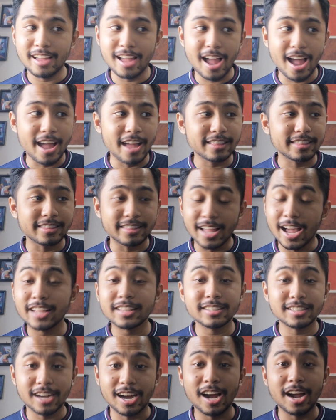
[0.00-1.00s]
At
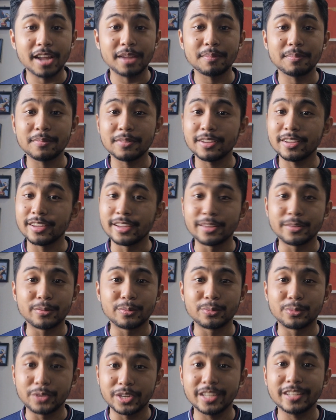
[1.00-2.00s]
that time, it
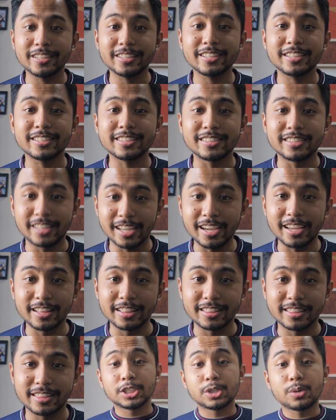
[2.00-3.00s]
really did.
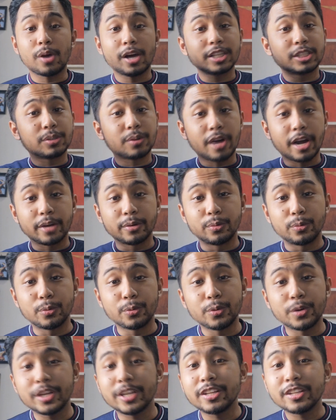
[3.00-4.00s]
So I tried
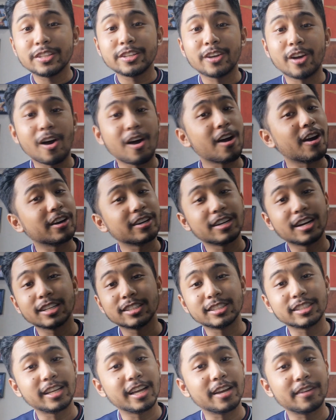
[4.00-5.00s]
really hard
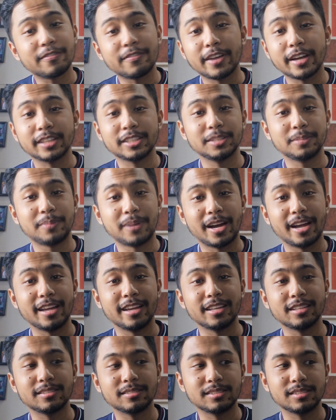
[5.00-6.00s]
not to get affected by
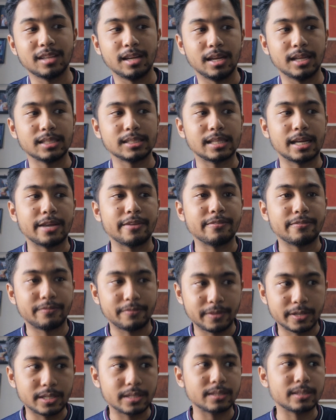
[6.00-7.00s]
it, as I
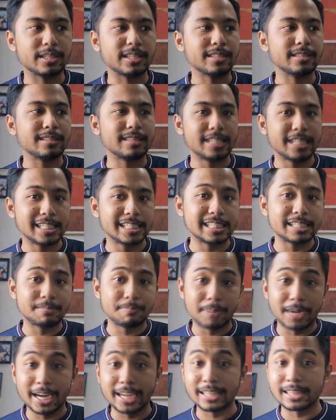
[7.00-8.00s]
felt that this
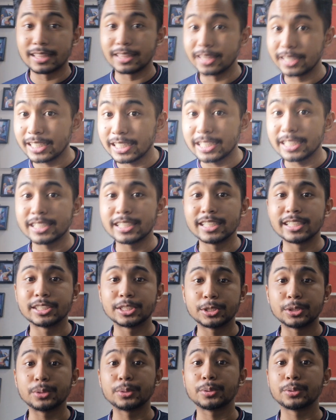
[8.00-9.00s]
might lead
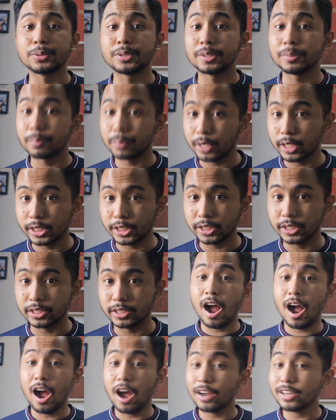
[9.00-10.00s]
into depression.
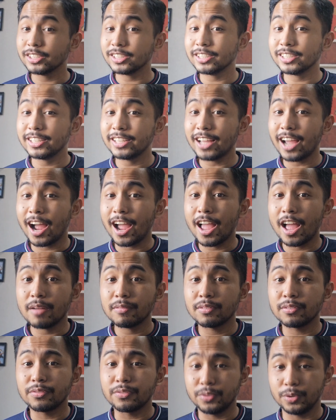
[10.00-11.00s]
Honestly, I
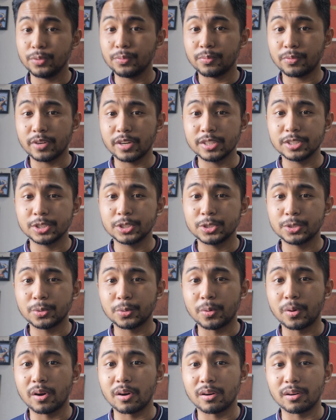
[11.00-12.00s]
have a few friends
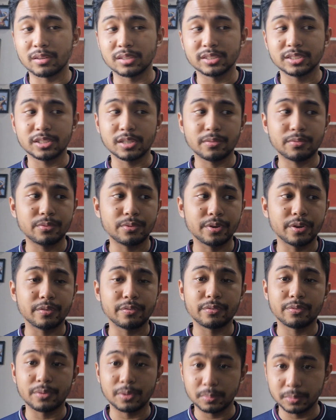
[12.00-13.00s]
who are
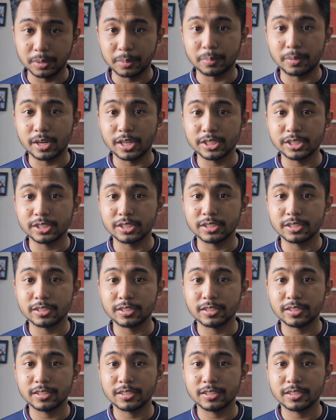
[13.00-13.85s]
suffering from depression.